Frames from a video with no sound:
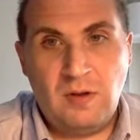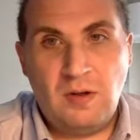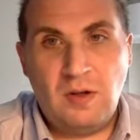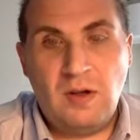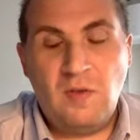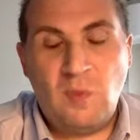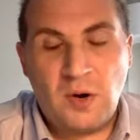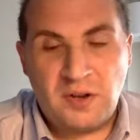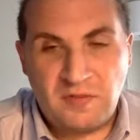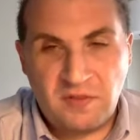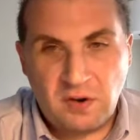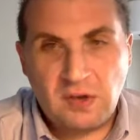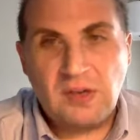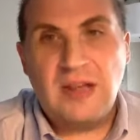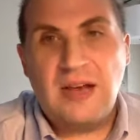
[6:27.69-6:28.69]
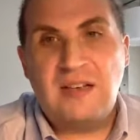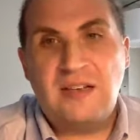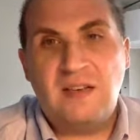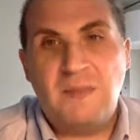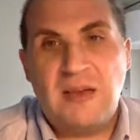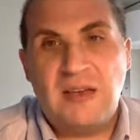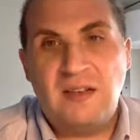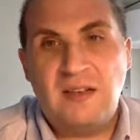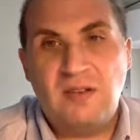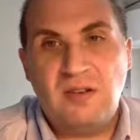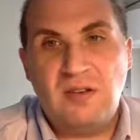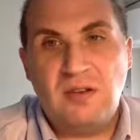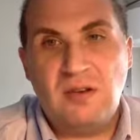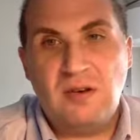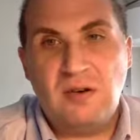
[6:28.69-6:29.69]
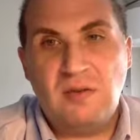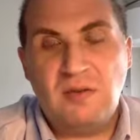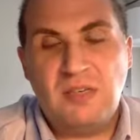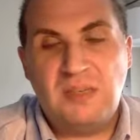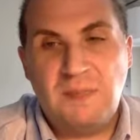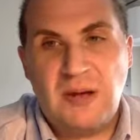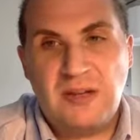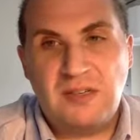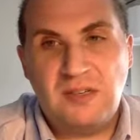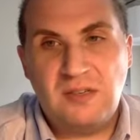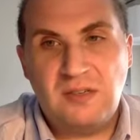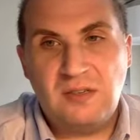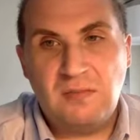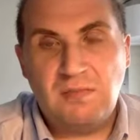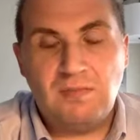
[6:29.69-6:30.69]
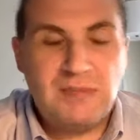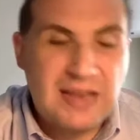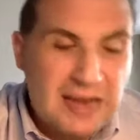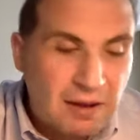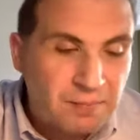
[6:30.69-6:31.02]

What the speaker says: of one of your classmates' responses. Now,